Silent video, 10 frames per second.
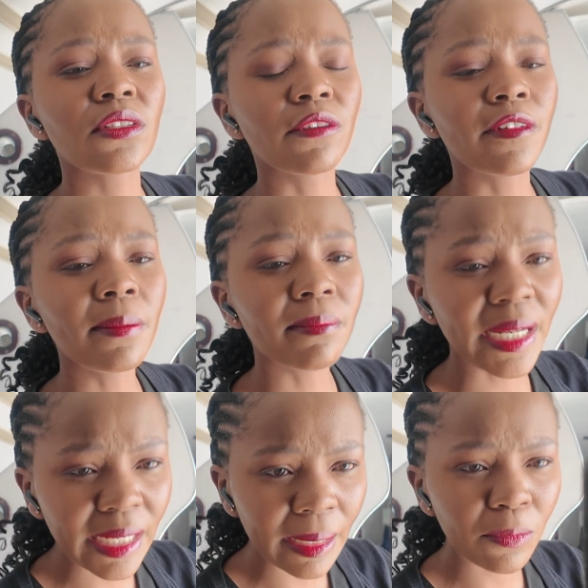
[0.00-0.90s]
So from
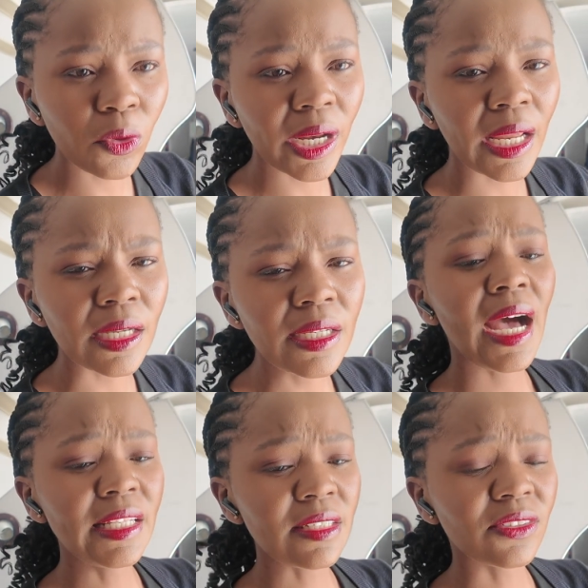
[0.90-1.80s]
Monday morning
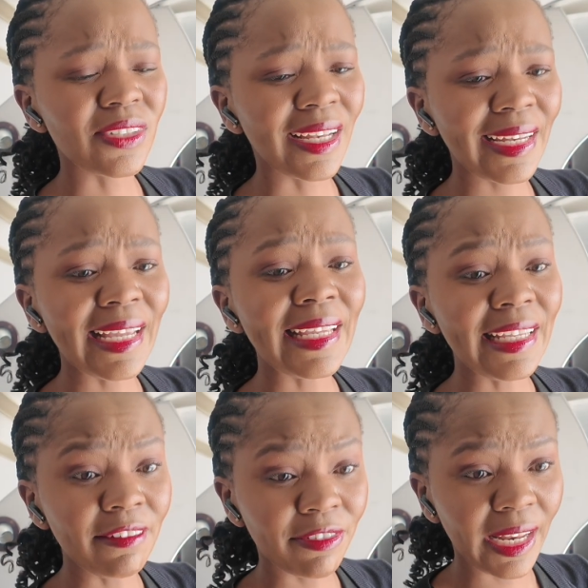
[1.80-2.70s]
until Sunday
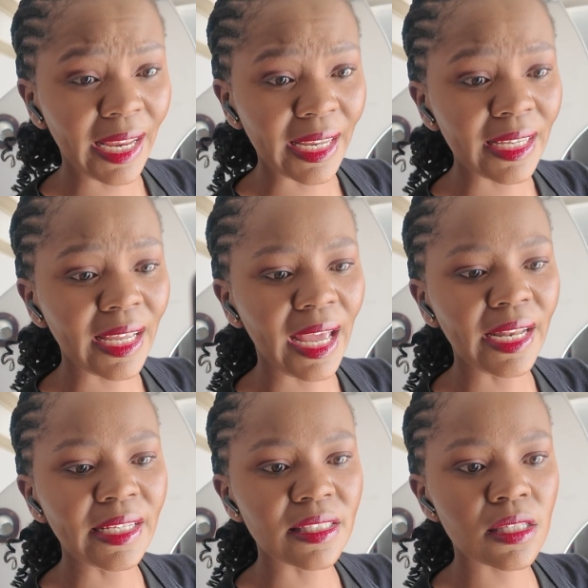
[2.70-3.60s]
evening,
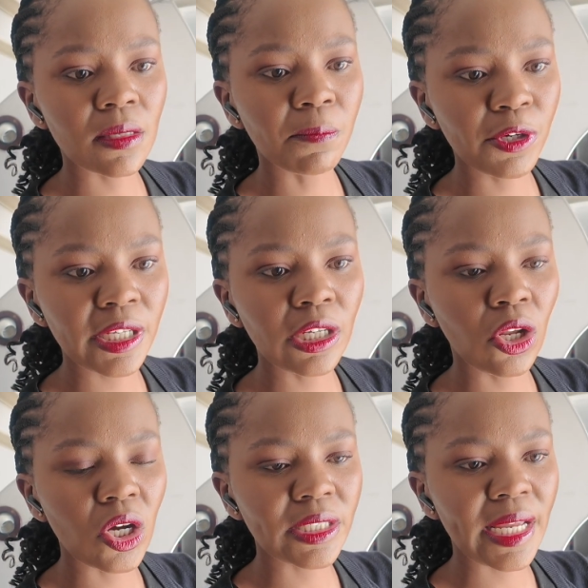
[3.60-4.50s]
and it's pretty
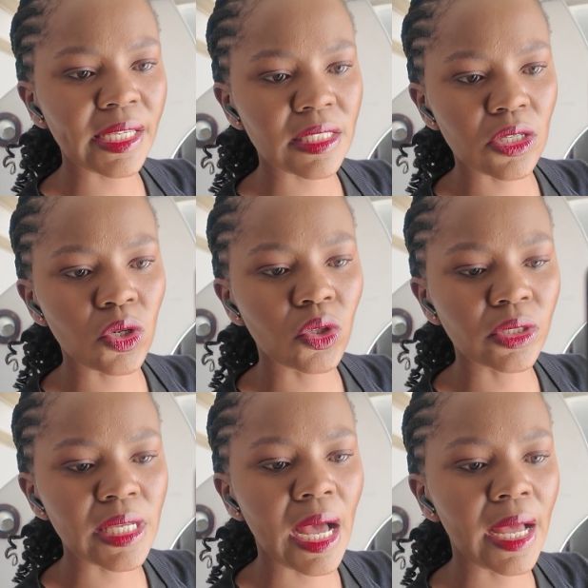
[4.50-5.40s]
long days the
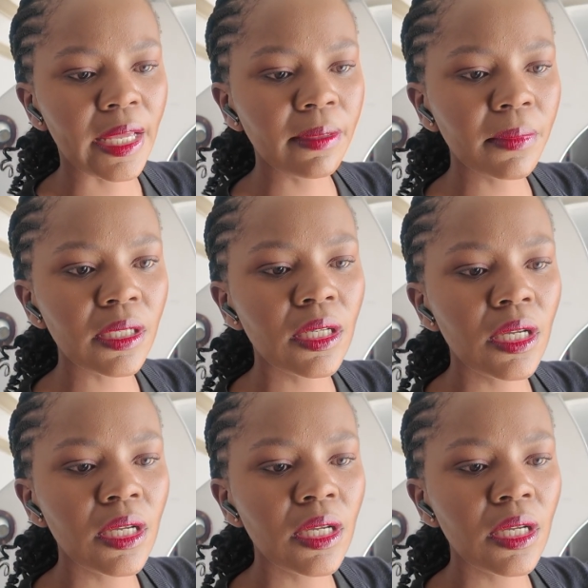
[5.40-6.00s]
whole time.